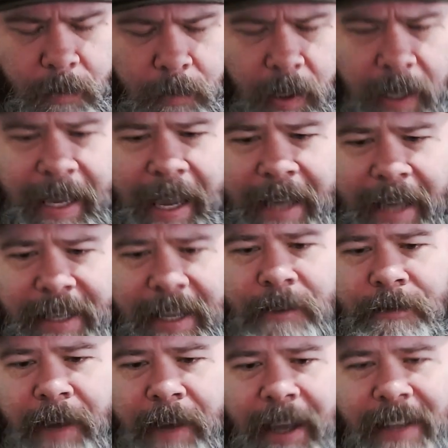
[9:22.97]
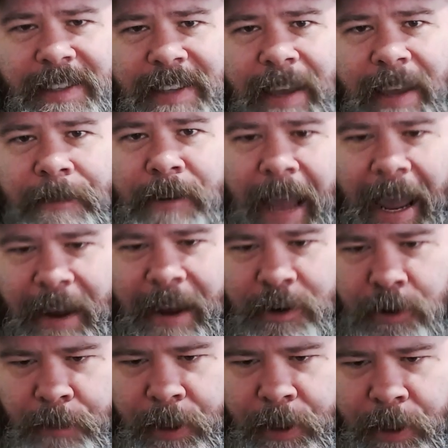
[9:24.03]
he identified 7
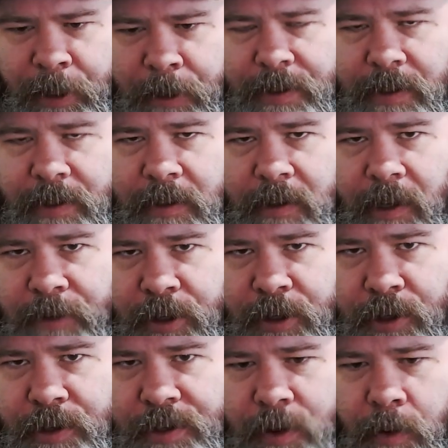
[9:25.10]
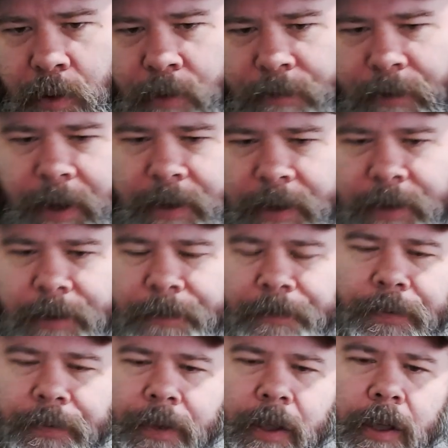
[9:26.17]
attributes of a good soul friend.
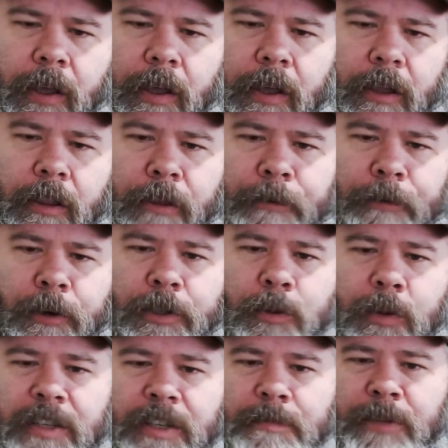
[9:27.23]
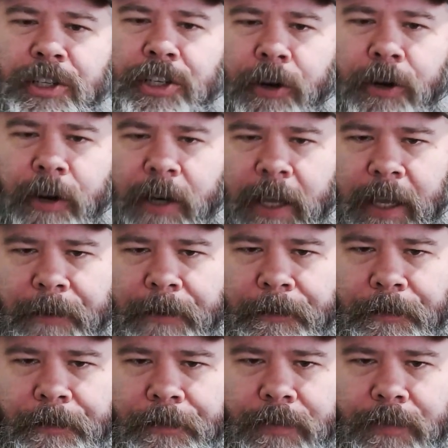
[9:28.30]
The first one is maturity.
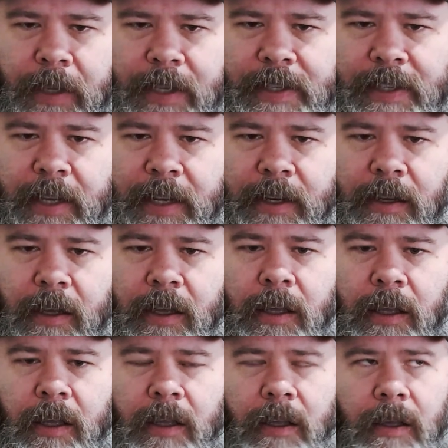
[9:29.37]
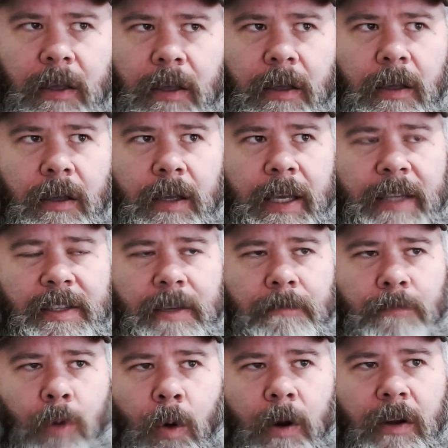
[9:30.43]
He said, it's
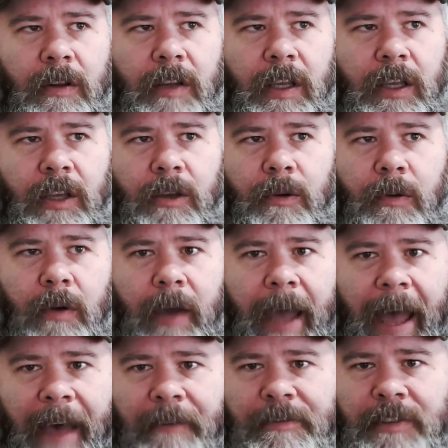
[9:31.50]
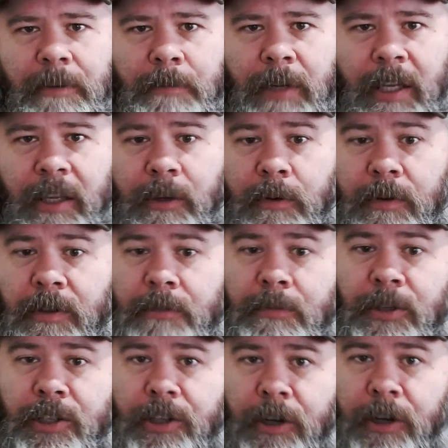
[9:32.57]
important that you have somebody who is
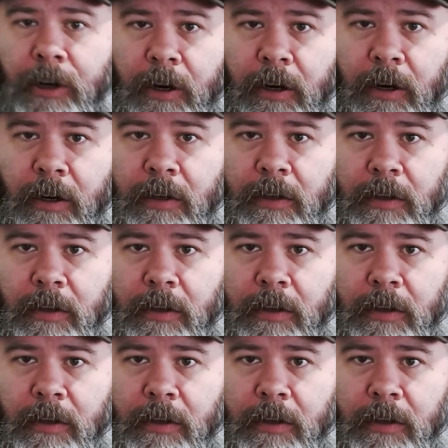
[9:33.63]
mature,